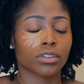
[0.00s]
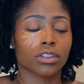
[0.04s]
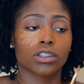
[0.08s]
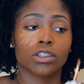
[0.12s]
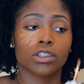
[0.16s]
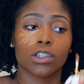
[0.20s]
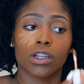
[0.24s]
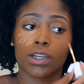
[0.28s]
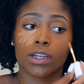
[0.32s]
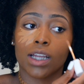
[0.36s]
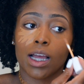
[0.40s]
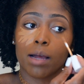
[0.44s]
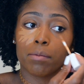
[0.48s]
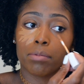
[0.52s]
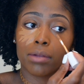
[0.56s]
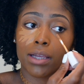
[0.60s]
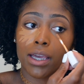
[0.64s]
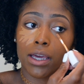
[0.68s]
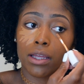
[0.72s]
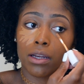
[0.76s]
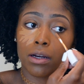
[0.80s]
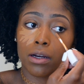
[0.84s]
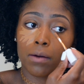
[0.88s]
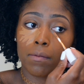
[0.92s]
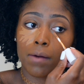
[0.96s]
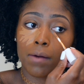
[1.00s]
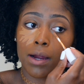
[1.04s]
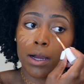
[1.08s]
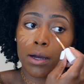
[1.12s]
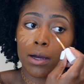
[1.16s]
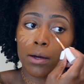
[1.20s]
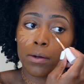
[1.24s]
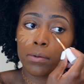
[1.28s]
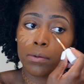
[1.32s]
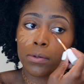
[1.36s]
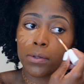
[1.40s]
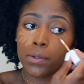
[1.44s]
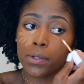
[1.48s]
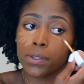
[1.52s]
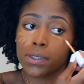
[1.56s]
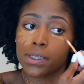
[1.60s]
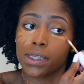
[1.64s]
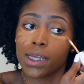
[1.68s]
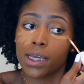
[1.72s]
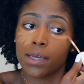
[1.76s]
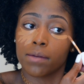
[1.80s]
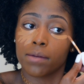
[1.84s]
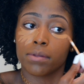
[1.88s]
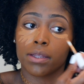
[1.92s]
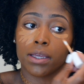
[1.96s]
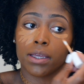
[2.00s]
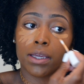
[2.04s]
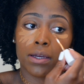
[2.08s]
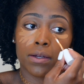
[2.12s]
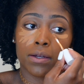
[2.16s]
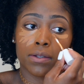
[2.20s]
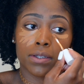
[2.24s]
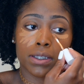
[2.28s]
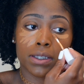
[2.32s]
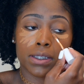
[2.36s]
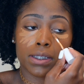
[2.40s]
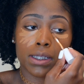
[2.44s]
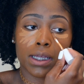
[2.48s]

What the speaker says: Turn the applicator around, do the same thing on this